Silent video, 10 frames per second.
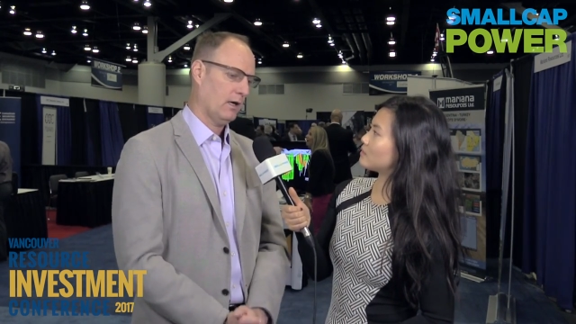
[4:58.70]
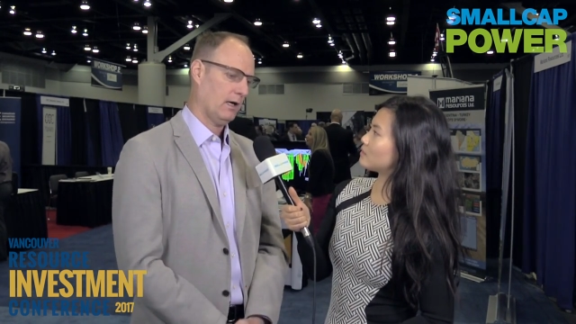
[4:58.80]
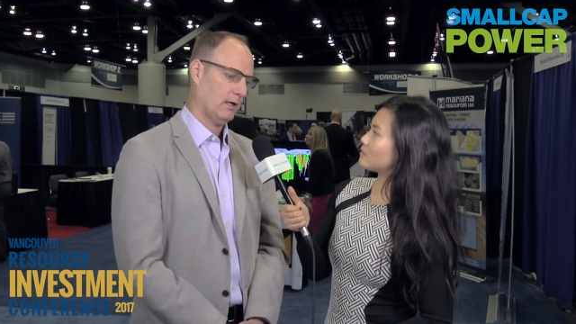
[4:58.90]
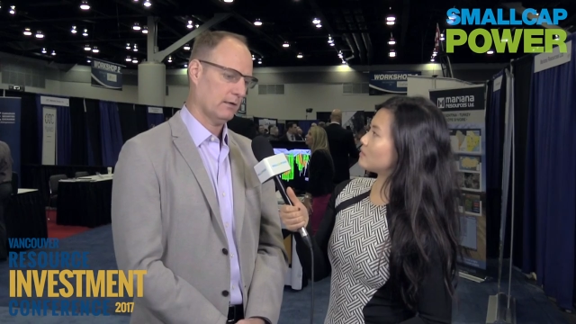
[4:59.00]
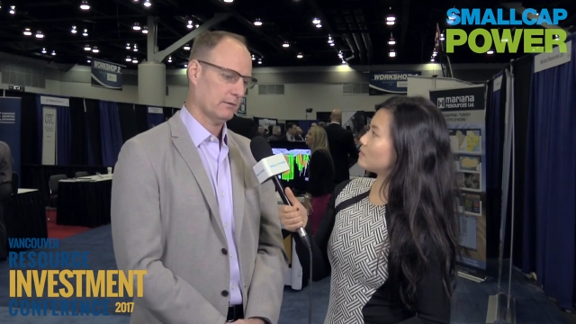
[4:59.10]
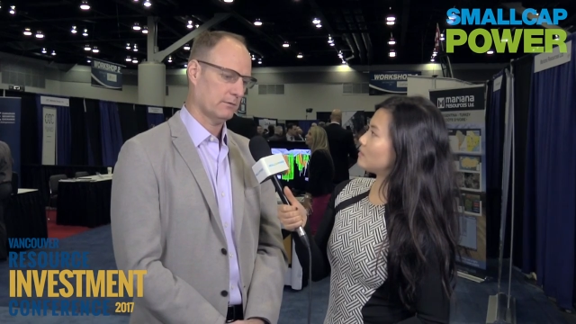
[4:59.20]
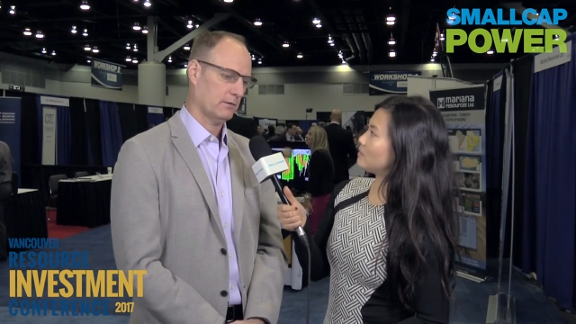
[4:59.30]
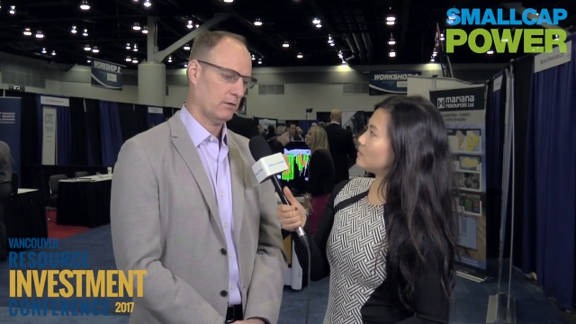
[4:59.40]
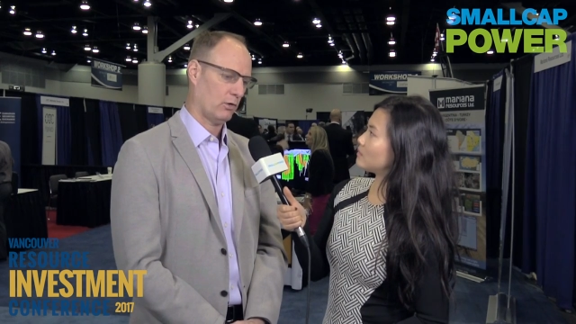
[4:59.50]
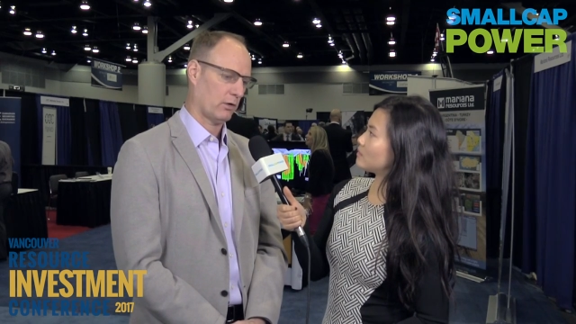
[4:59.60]

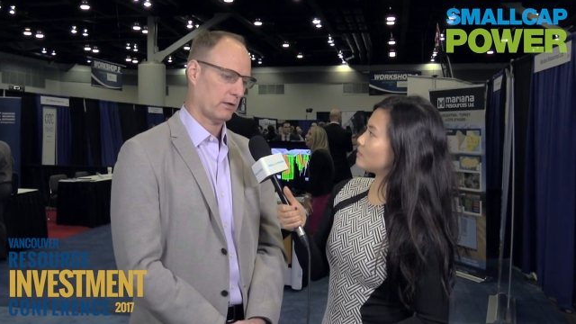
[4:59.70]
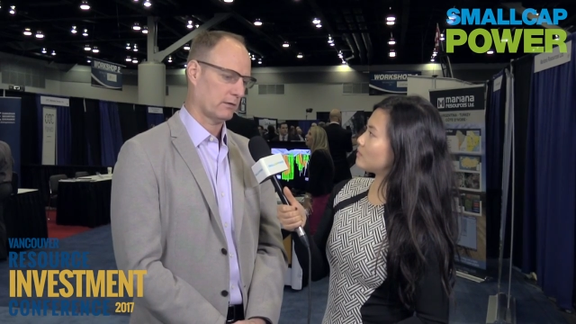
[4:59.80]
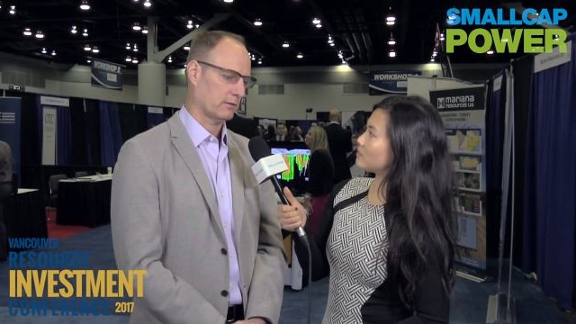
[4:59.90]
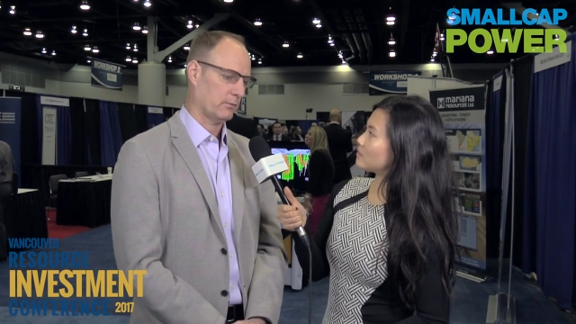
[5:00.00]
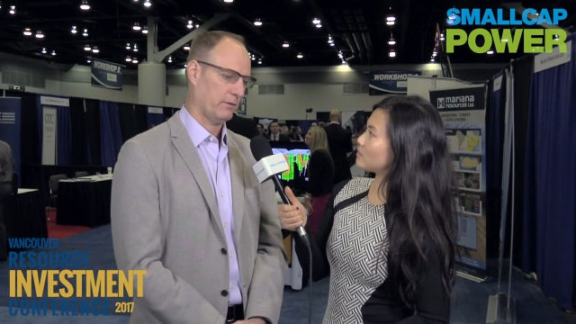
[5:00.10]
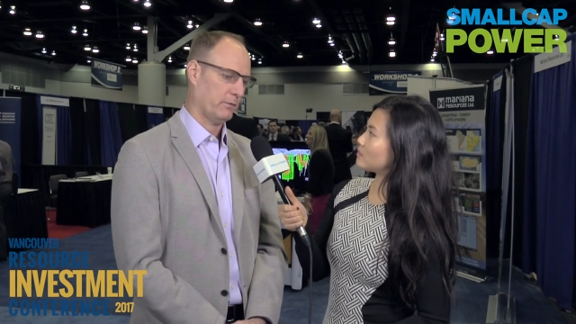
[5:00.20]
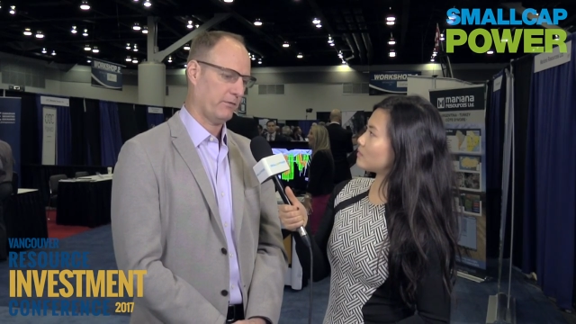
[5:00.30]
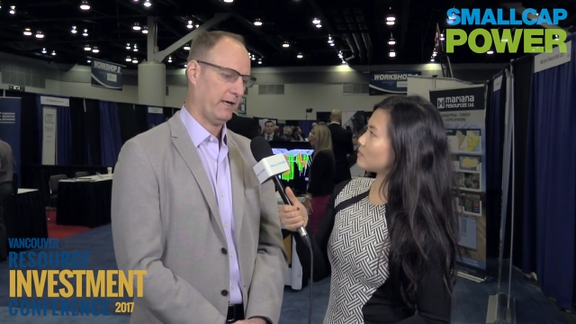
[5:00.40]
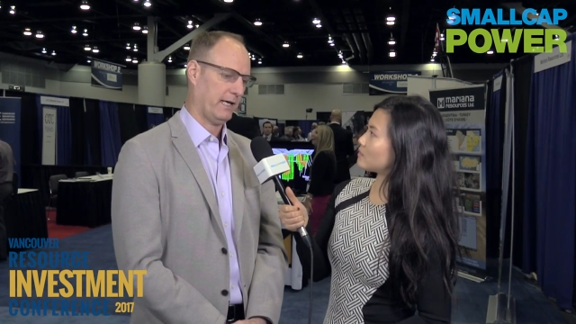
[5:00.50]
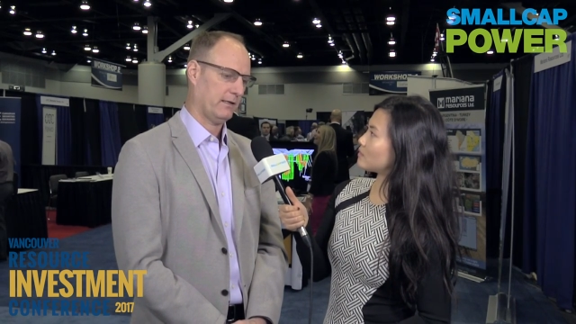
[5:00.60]
Speaker 1: or
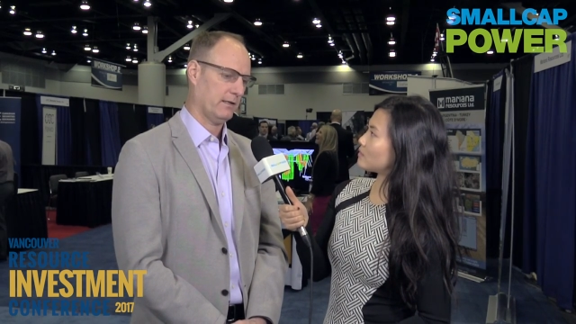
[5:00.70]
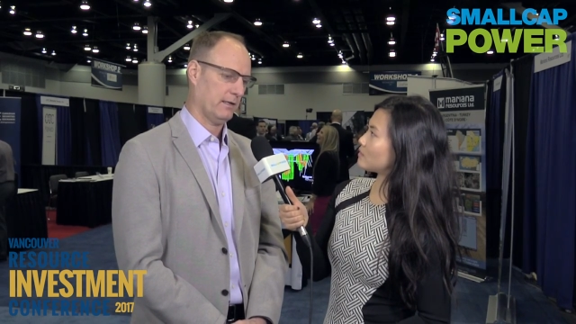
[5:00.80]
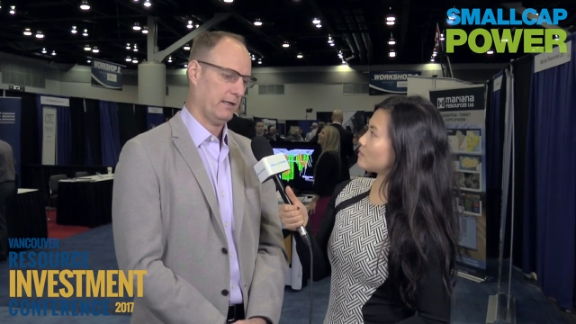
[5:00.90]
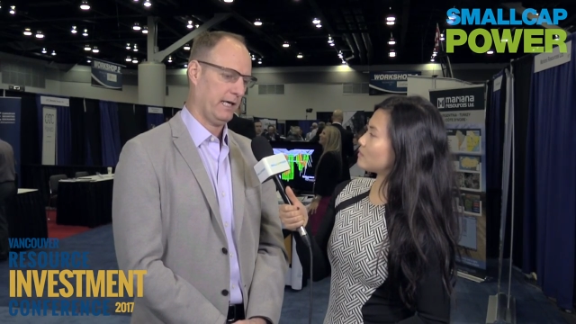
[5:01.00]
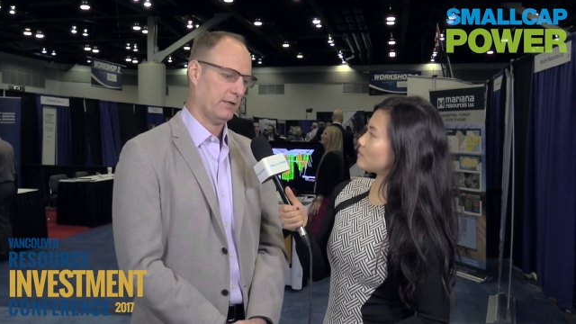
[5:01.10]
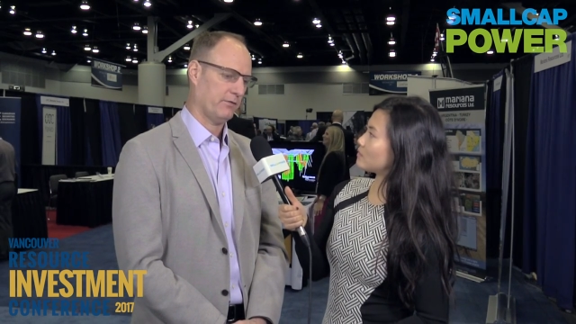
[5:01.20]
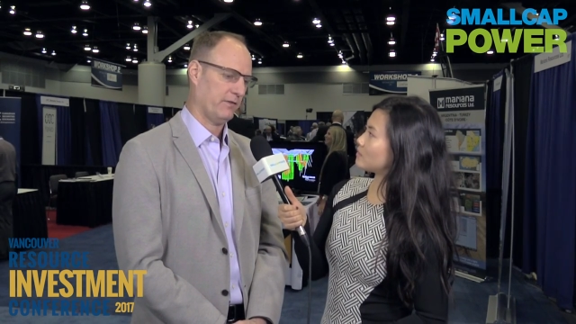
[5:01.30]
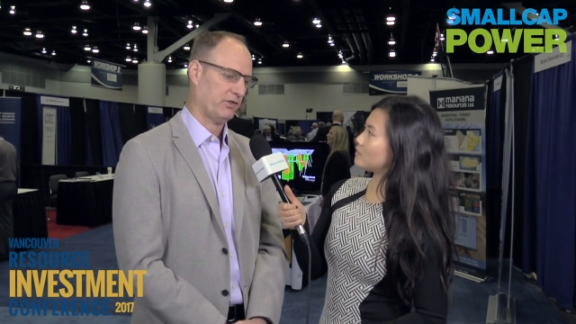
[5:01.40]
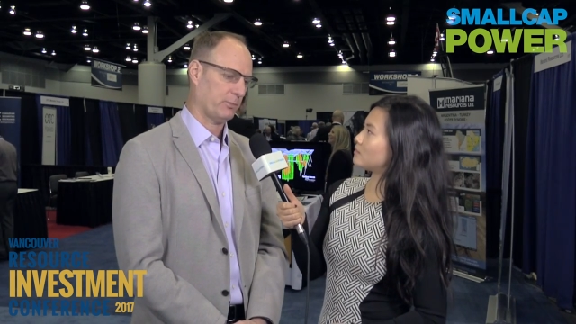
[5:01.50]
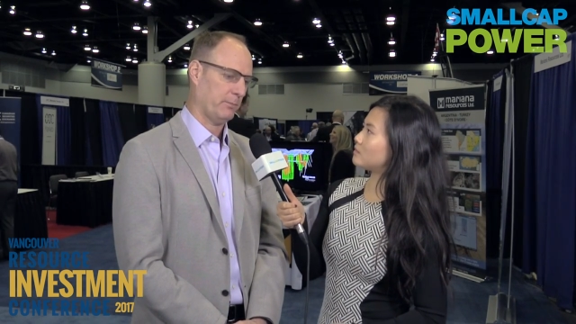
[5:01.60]
we've had the head of
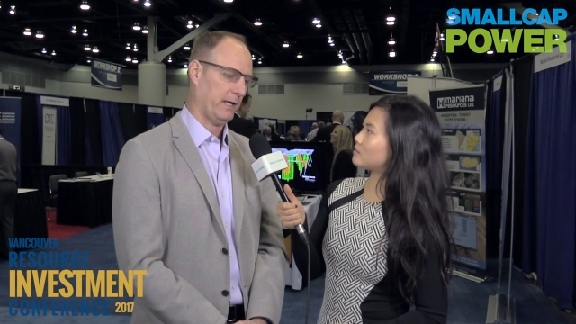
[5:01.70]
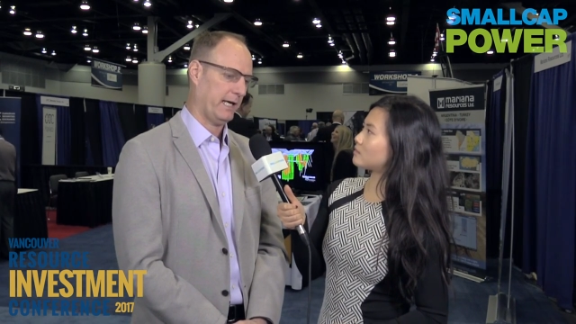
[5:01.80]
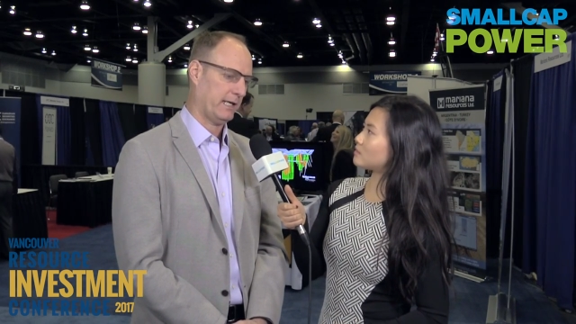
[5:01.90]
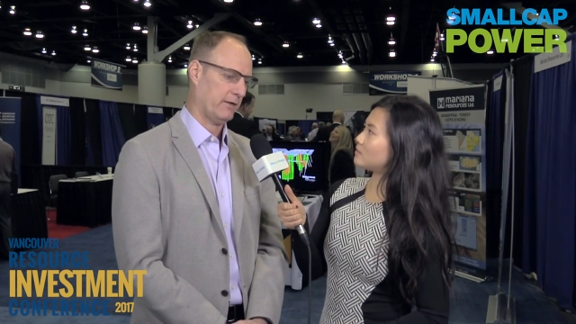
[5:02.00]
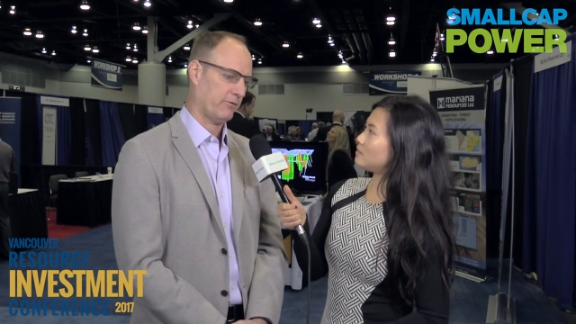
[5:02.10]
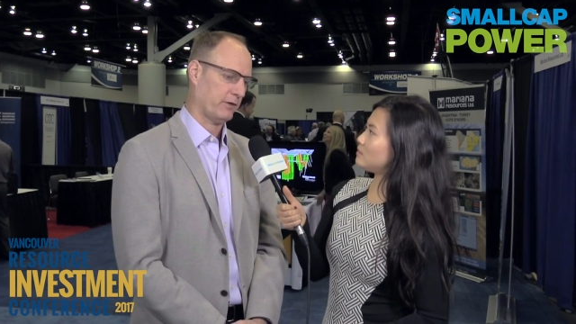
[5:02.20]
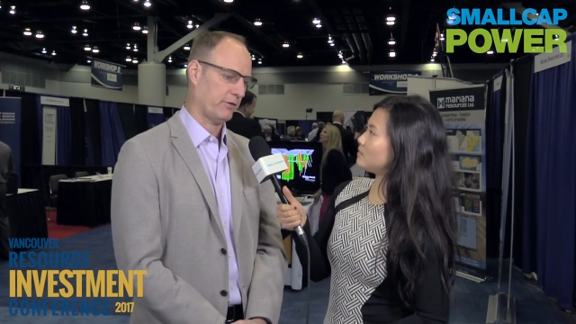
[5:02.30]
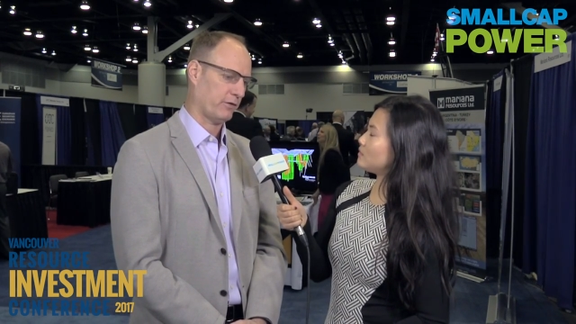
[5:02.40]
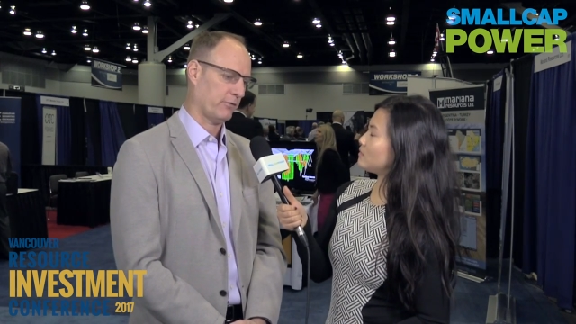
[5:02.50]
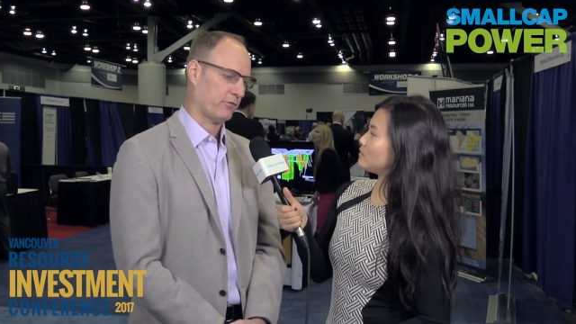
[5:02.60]
investment banking for
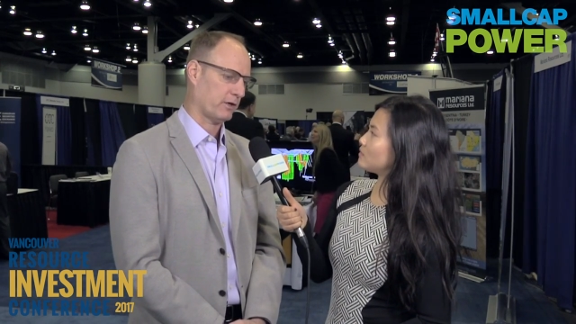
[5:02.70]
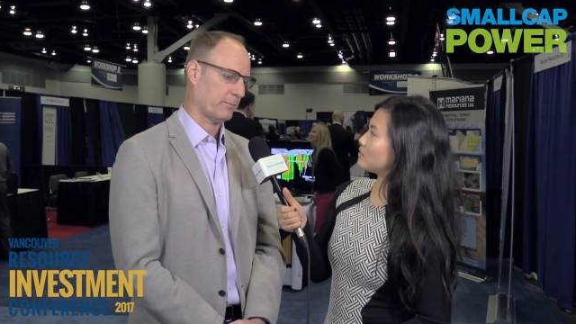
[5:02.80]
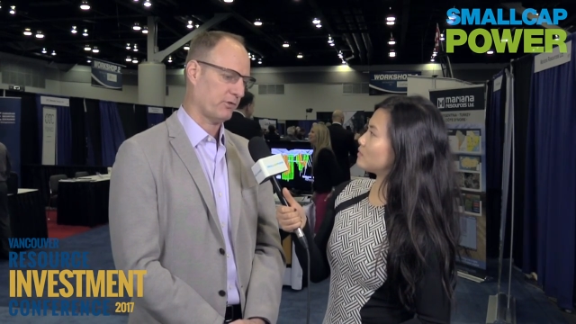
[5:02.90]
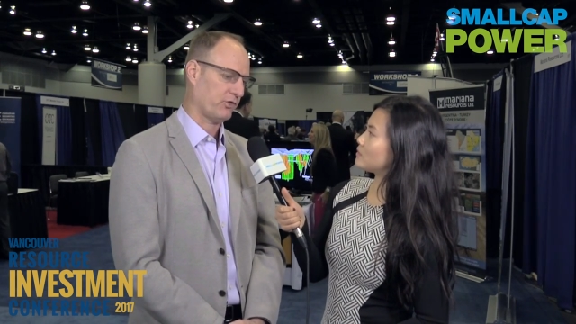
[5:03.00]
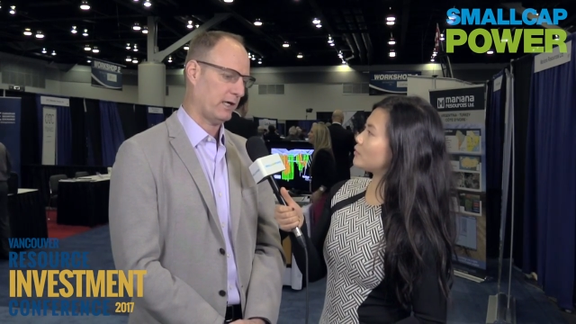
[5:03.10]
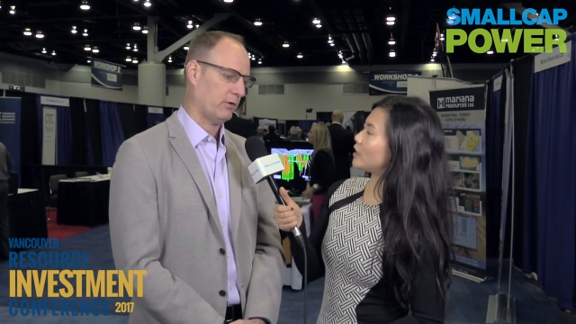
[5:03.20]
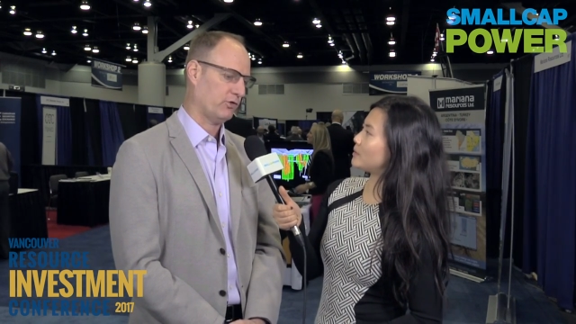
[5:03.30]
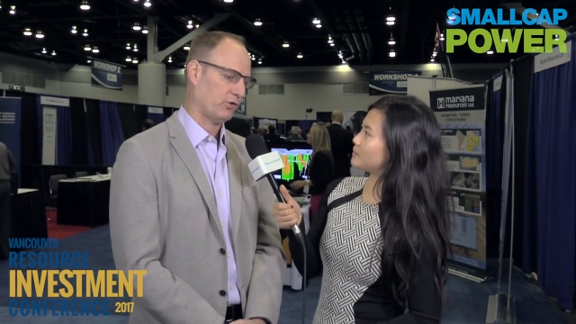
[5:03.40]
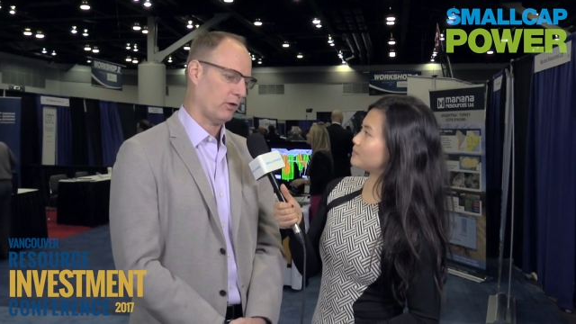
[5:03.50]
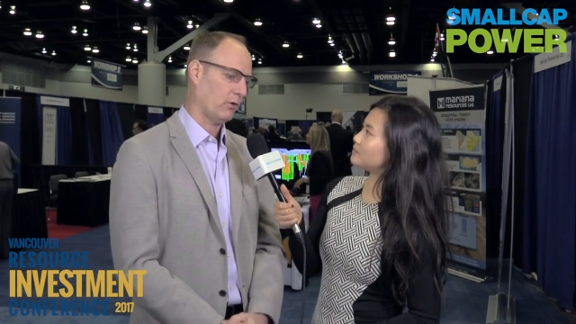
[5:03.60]
different firms
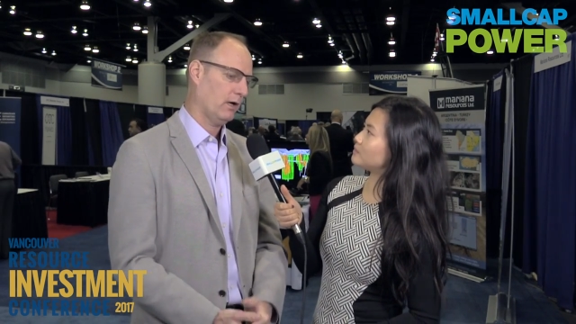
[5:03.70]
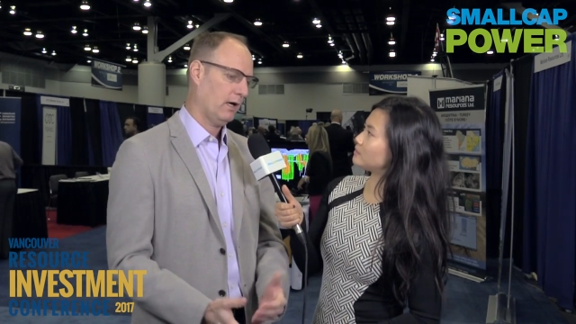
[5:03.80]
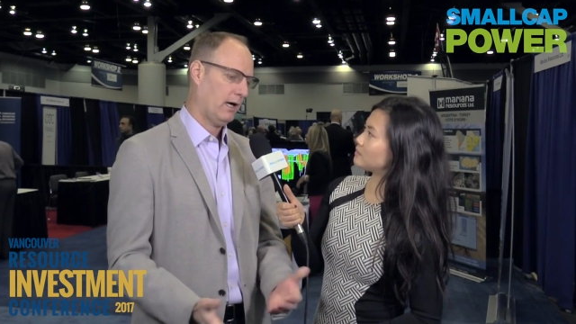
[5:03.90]
out. So